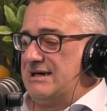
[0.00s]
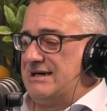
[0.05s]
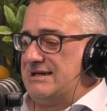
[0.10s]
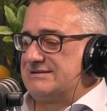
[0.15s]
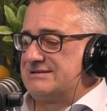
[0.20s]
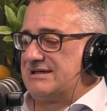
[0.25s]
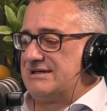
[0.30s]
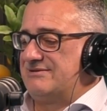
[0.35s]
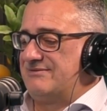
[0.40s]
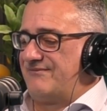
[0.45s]

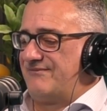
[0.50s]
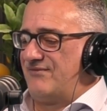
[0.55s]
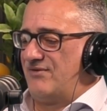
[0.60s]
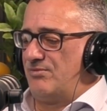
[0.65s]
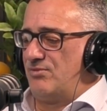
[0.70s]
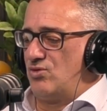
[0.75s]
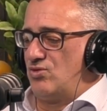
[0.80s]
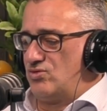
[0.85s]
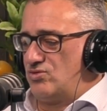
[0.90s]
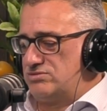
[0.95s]
Let's say
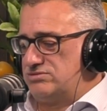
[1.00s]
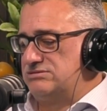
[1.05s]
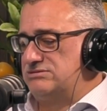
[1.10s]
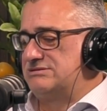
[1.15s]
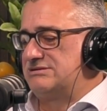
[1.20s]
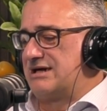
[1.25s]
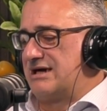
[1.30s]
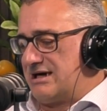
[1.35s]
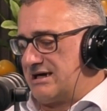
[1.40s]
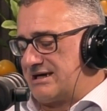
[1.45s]
football
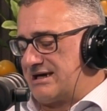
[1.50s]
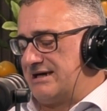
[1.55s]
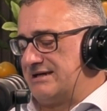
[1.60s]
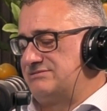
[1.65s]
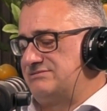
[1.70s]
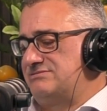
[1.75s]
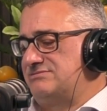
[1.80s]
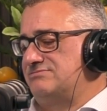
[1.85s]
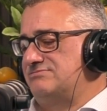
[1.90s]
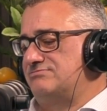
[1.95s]
go
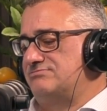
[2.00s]
again.